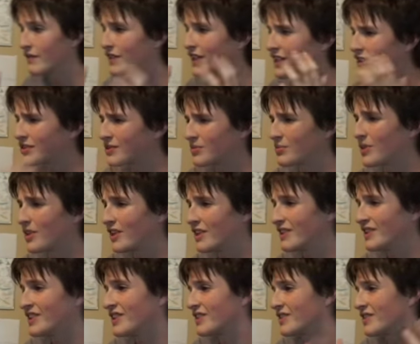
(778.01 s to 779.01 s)
This one
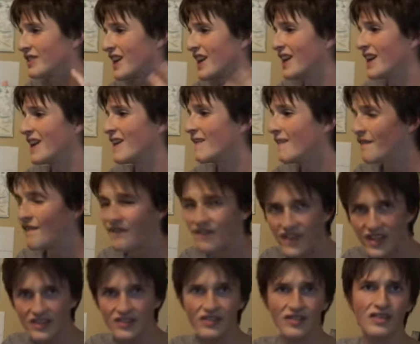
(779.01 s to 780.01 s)
just
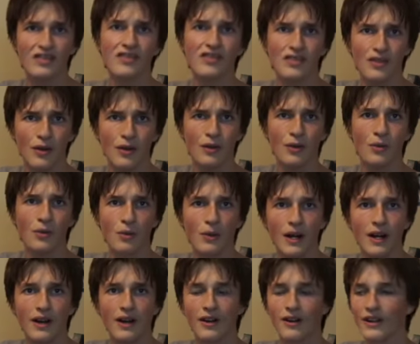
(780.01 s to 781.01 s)
fits so
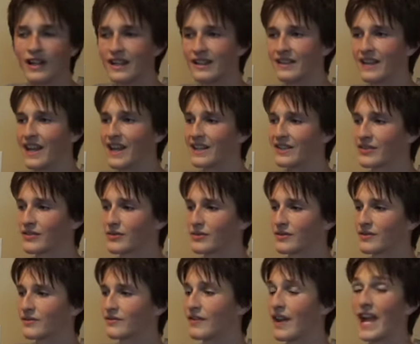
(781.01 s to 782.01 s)
well in that sort
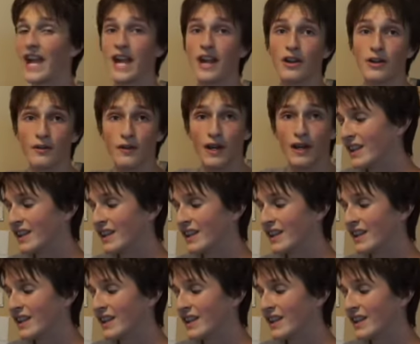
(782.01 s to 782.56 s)
of era.